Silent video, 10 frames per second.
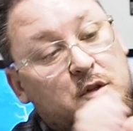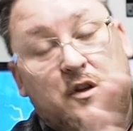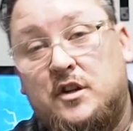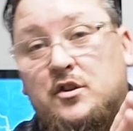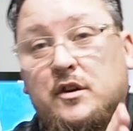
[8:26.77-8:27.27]

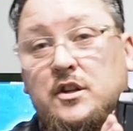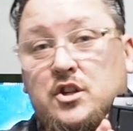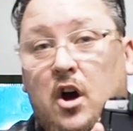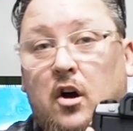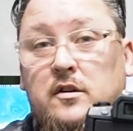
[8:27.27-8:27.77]
because you can
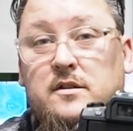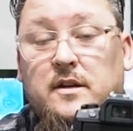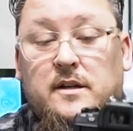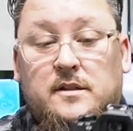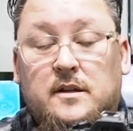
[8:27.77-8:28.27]
charge
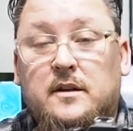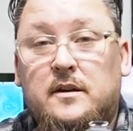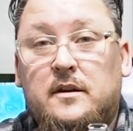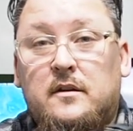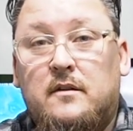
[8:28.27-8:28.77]
this
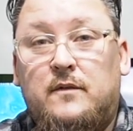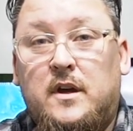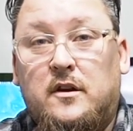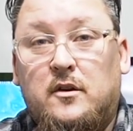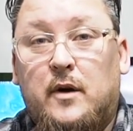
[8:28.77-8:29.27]

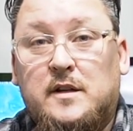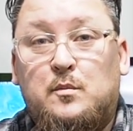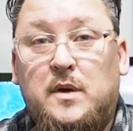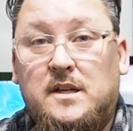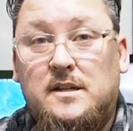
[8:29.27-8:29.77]
via
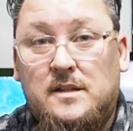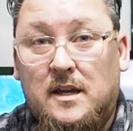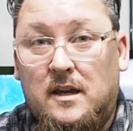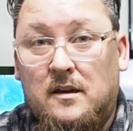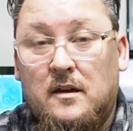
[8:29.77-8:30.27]

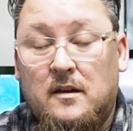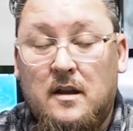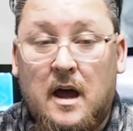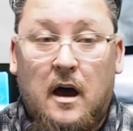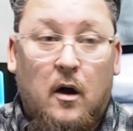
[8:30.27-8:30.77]
USB-C.
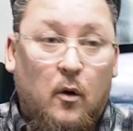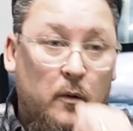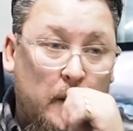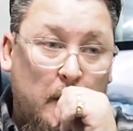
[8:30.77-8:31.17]
Now